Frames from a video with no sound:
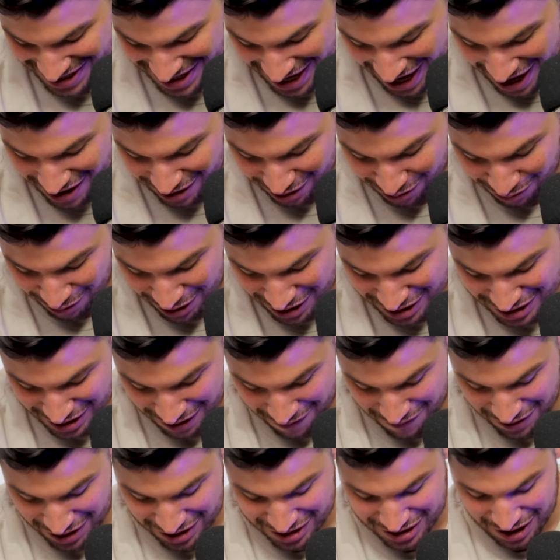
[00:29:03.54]
had
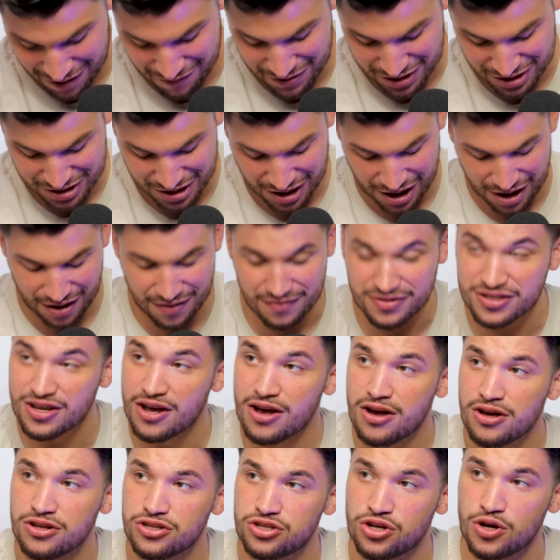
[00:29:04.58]
377 saves,
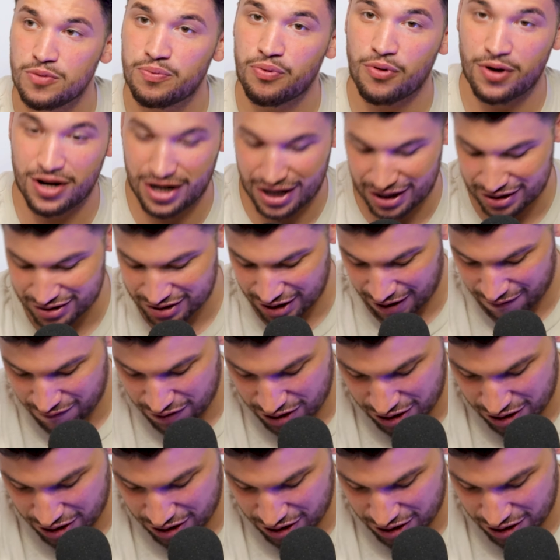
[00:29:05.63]
2.87